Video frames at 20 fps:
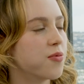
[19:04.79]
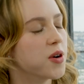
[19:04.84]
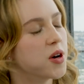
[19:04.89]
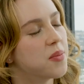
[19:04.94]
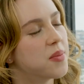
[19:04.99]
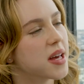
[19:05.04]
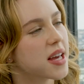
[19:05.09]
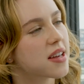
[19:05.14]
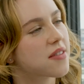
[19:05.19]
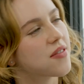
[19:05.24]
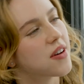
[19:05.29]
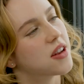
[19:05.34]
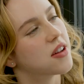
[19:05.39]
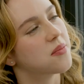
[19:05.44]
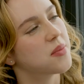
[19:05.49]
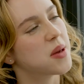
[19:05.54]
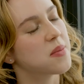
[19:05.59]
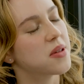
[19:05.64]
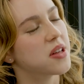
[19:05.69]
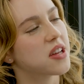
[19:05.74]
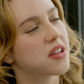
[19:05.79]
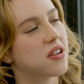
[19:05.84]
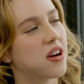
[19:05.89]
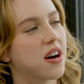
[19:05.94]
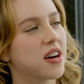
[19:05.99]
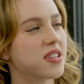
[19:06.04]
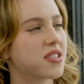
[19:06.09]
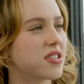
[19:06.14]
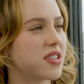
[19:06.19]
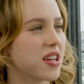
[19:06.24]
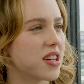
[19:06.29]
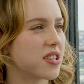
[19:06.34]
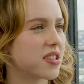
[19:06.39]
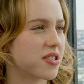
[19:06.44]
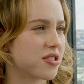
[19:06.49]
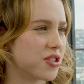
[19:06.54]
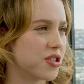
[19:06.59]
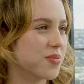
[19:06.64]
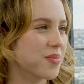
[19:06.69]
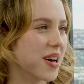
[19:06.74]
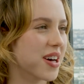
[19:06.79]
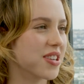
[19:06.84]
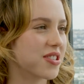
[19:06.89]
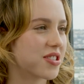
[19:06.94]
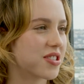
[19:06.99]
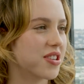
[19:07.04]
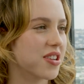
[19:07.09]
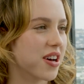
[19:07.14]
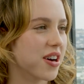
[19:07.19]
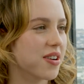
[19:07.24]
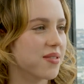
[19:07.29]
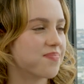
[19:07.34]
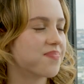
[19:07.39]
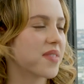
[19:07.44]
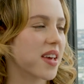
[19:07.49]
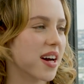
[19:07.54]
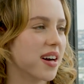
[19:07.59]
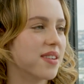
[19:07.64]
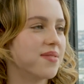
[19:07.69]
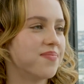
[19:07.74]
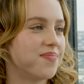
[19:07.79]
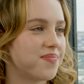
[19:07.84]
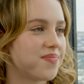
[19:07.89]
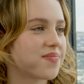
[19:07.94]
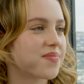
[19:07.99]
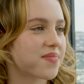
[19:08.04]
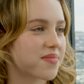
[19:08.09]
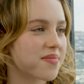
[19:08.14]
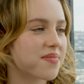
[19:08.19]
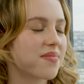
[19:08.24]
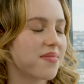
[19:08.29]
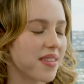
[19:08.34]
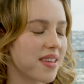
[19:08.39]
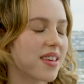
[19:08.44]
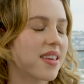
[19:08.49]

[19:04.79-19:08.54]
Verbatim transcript: will make fun of me, but like not like too much. Mm-hmm. Yeah, know? like yeah. a good roasting